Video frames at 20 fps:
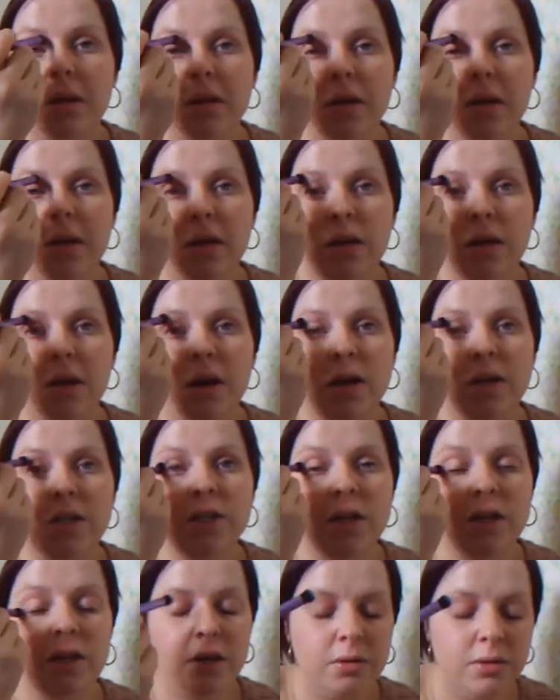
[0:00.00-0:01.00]
the
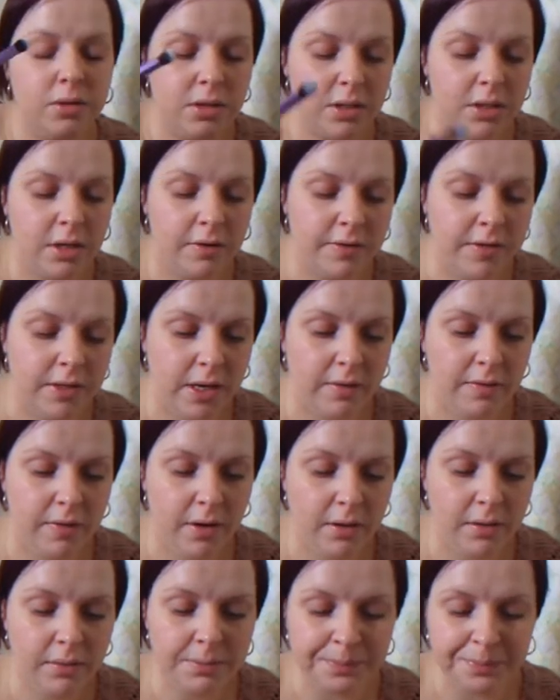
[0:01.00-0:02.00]
eyeshadows and stuff
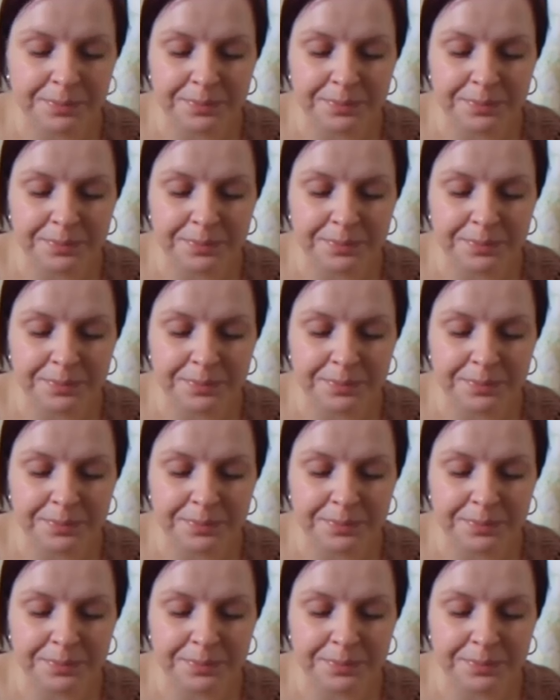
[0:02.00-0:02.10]
together.